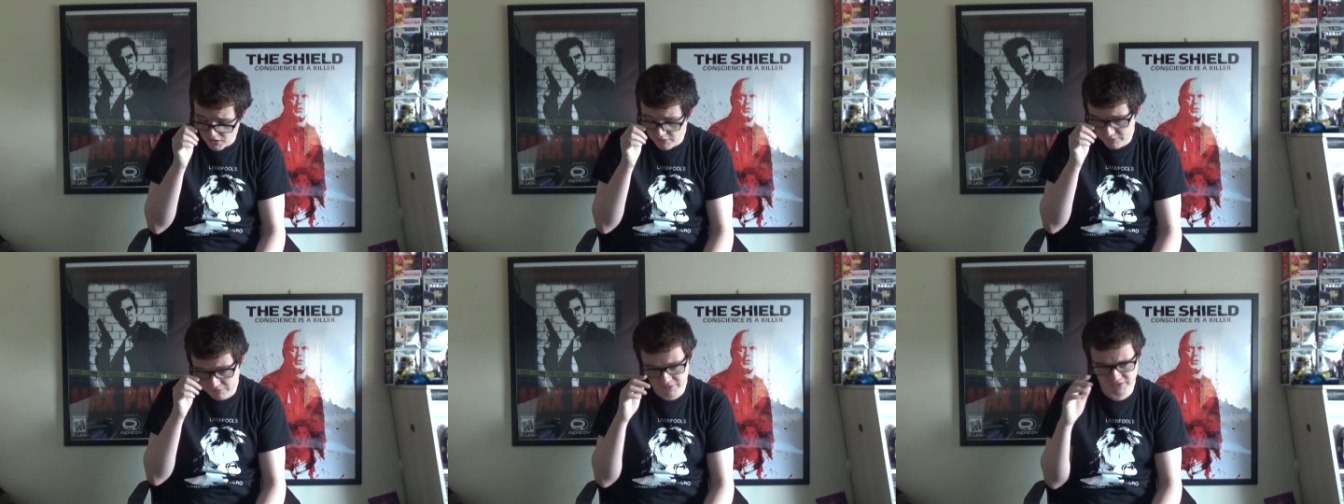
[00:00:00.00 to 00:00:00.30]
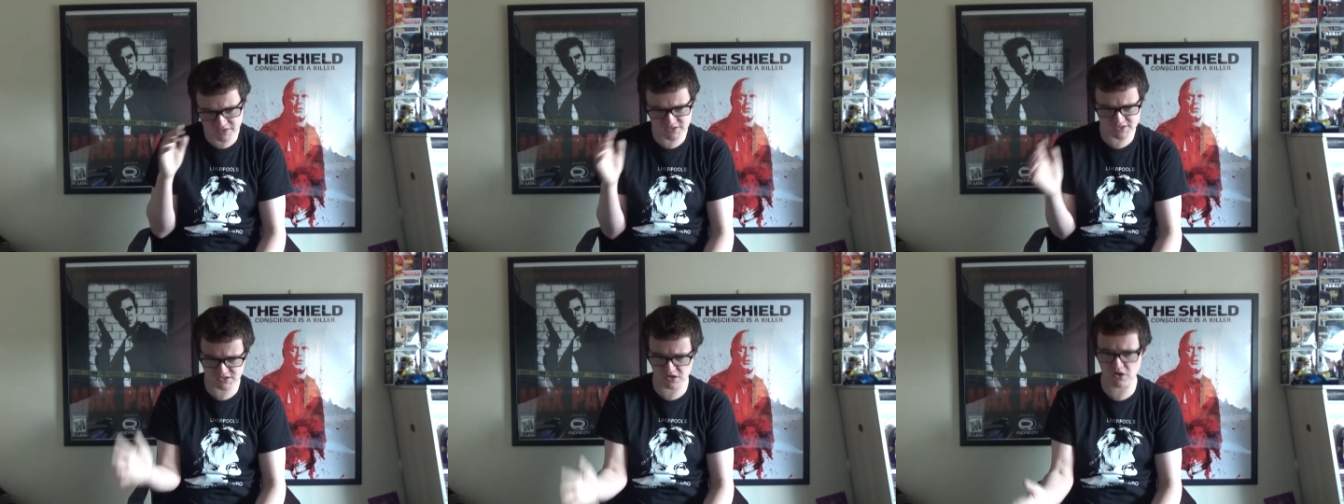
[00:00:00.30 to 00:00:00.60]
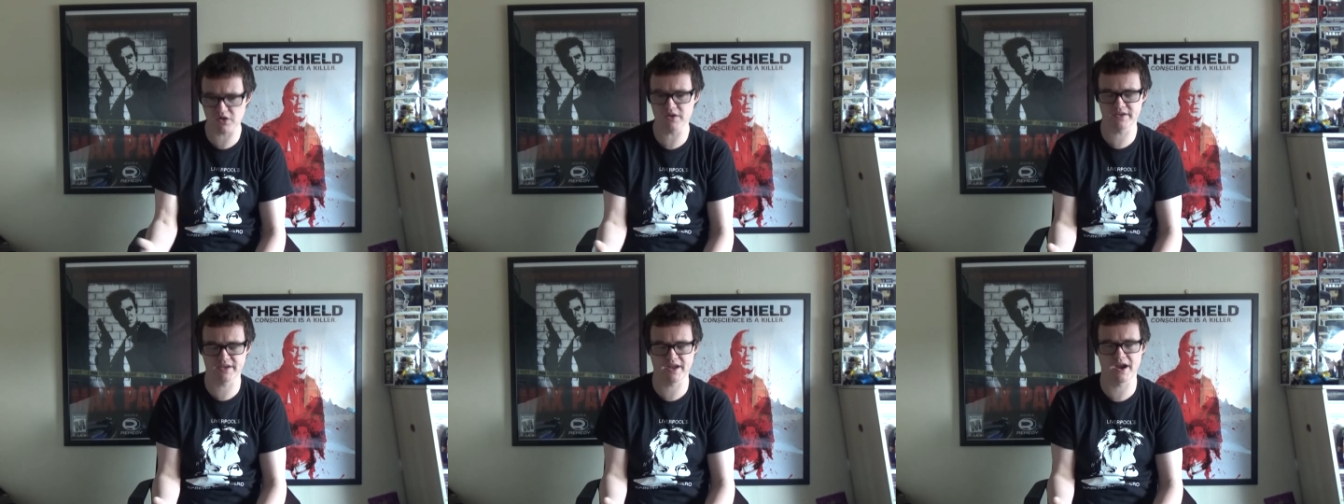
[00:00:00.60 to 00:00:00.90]
other
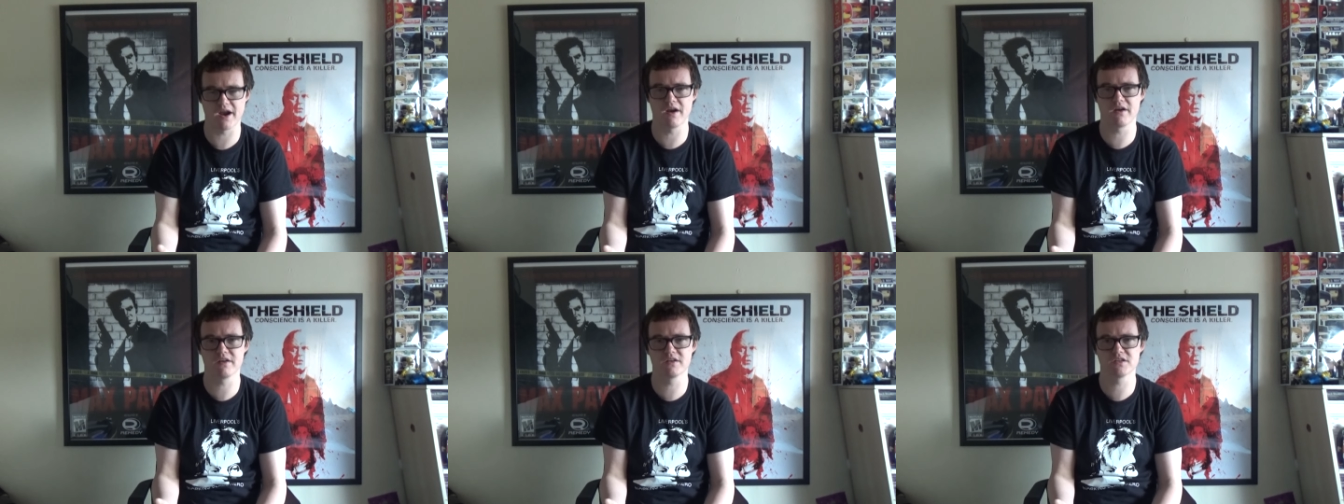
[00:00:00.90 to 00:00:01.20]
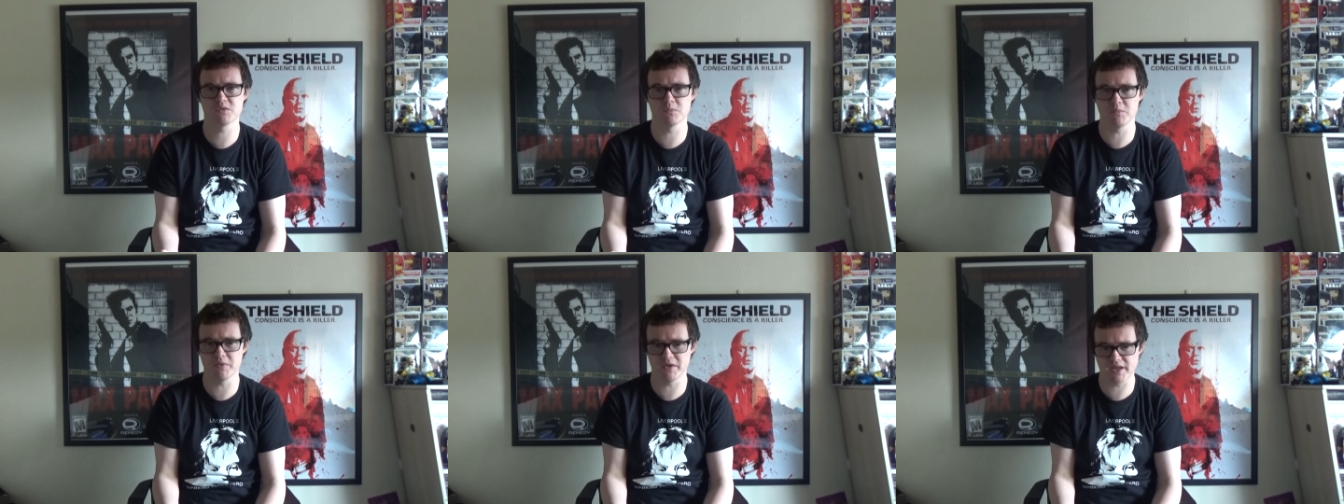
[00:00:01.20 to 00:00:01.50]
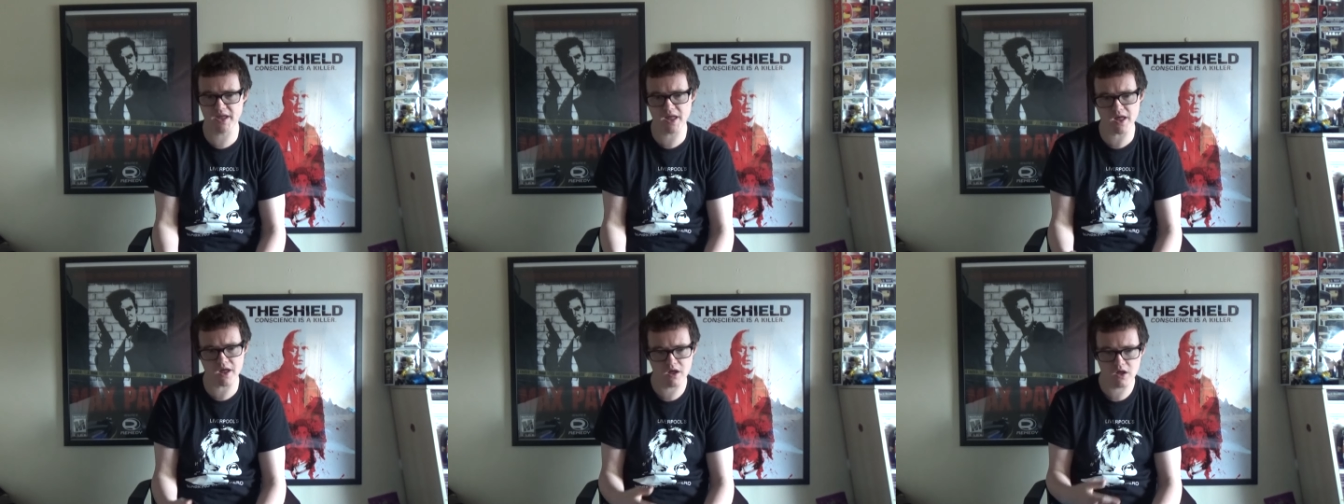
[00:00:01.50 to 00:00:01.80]
side characters that we
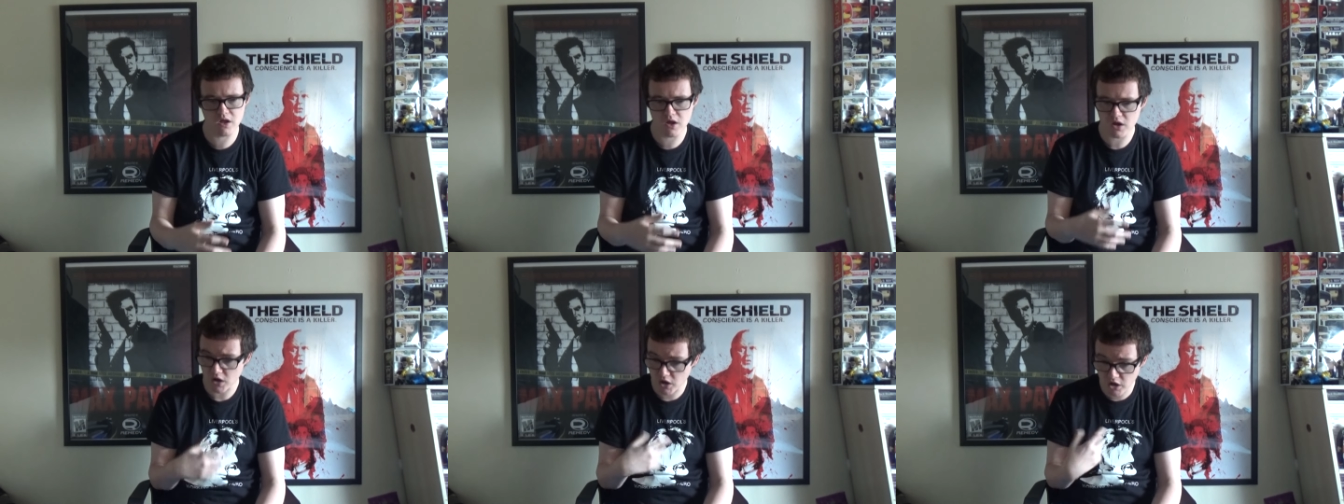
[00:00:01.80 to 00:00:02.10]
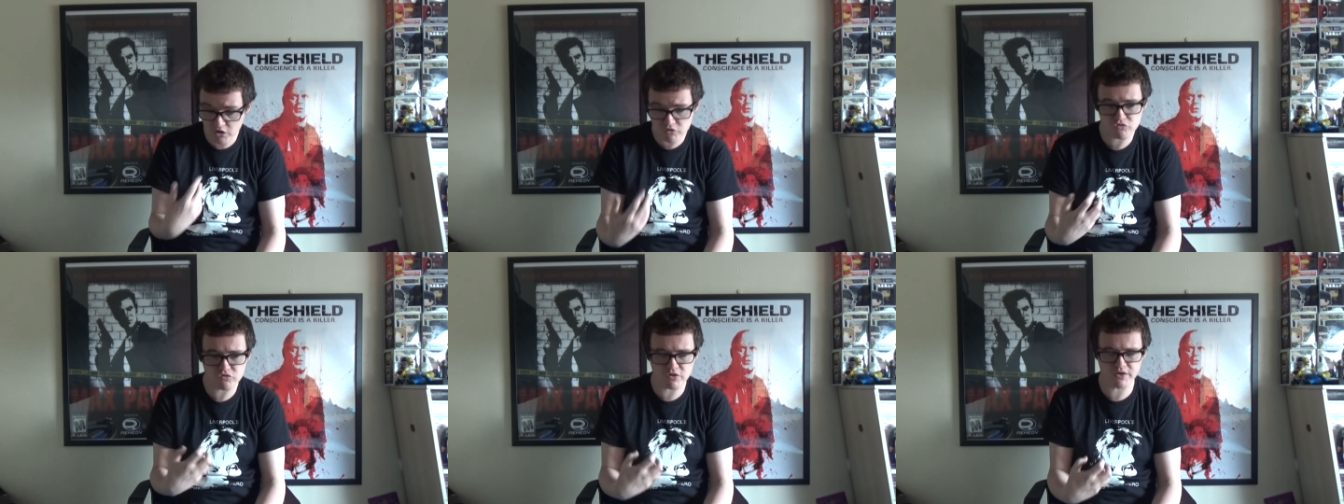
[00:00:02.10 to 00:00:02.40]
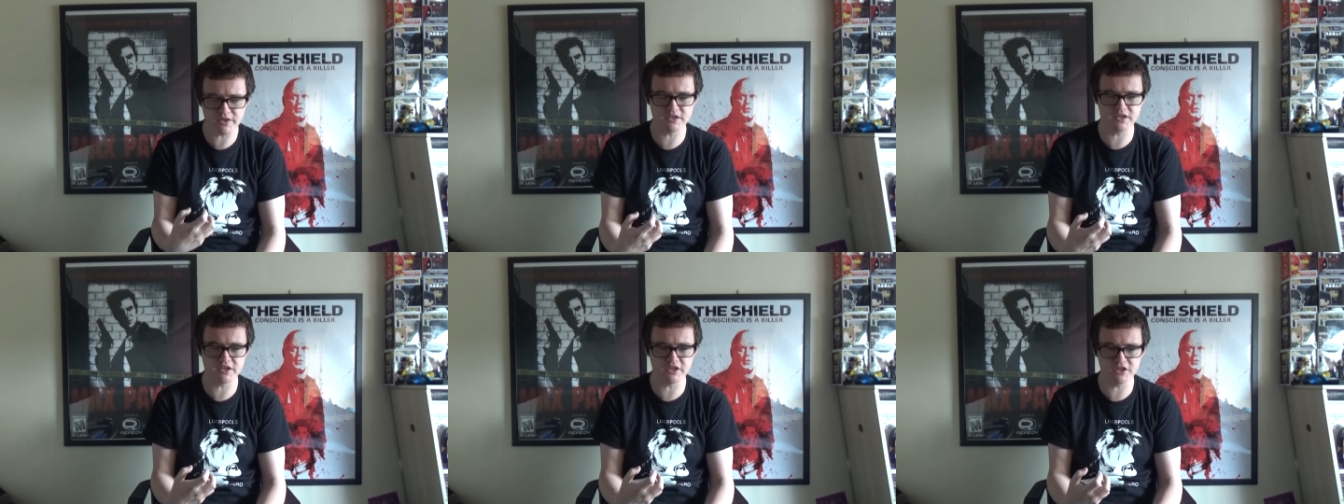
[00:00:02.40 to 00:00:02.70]
get, I
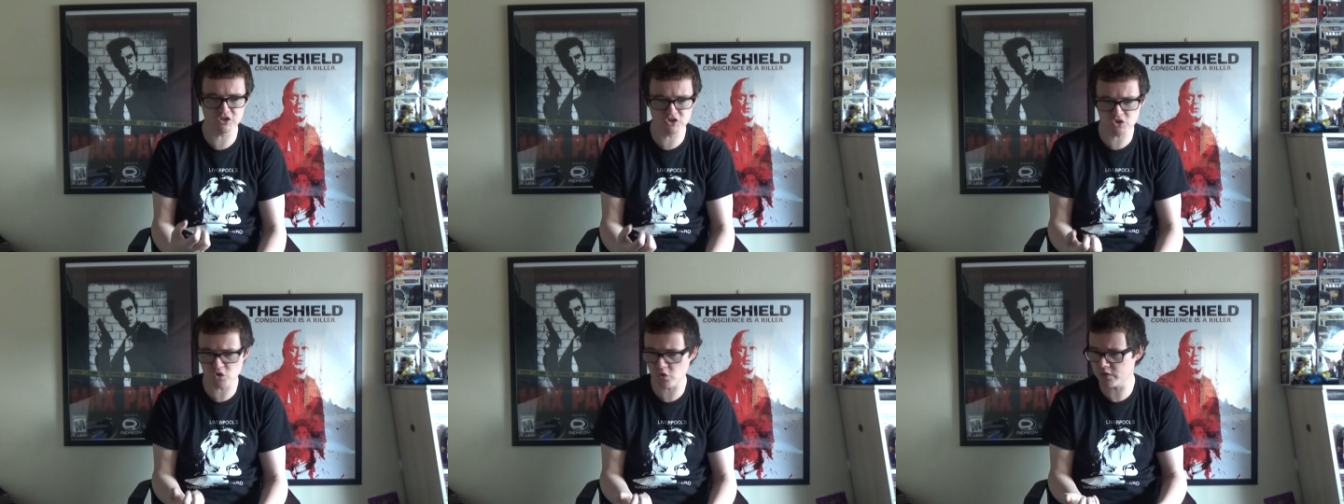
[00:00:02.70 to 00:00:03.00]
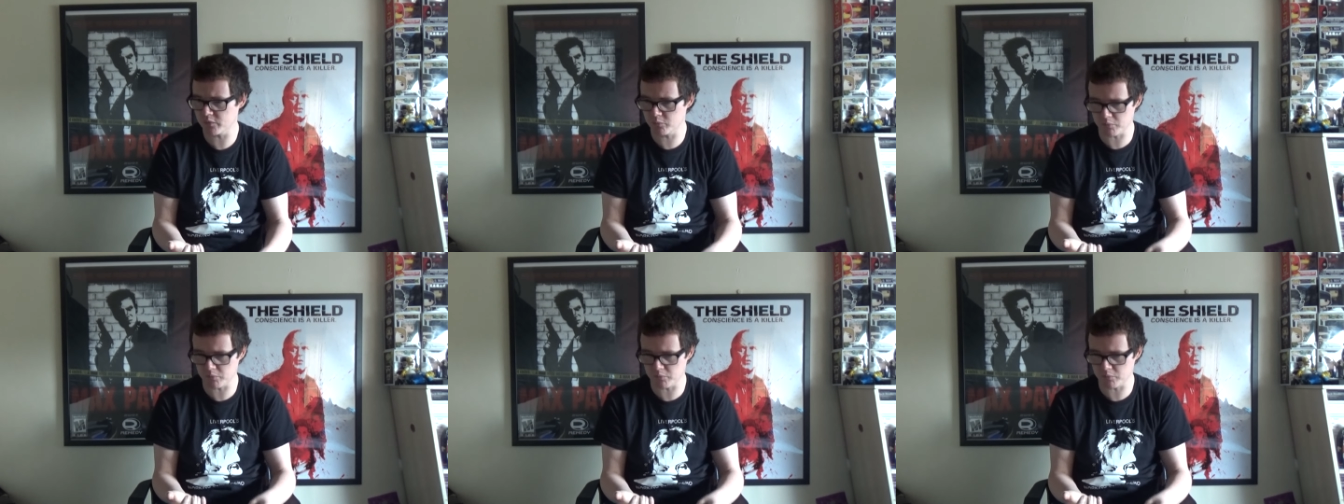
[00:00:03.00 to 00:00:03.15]
really did enjoy,